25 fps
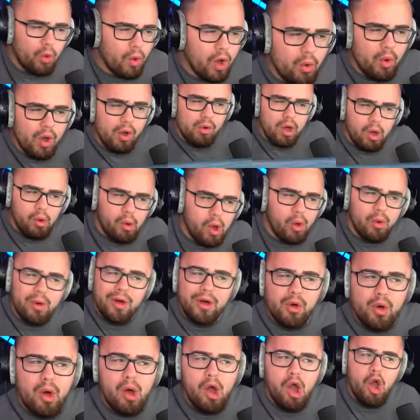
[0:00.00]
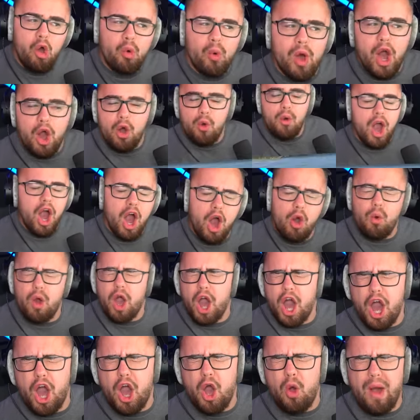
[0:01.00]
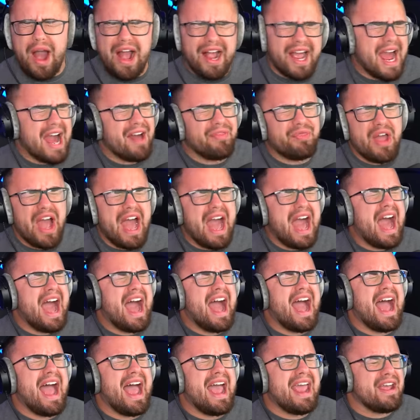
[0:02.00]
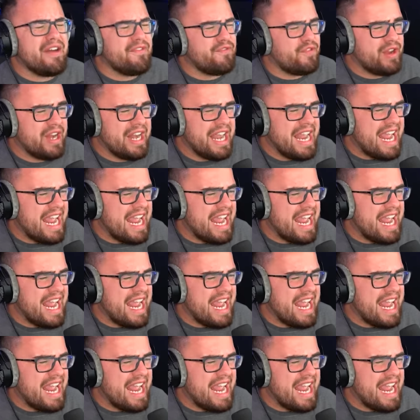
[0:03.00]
oh, oh, oh, oh, oh, oh, oh, oh, oh, I got the eye of an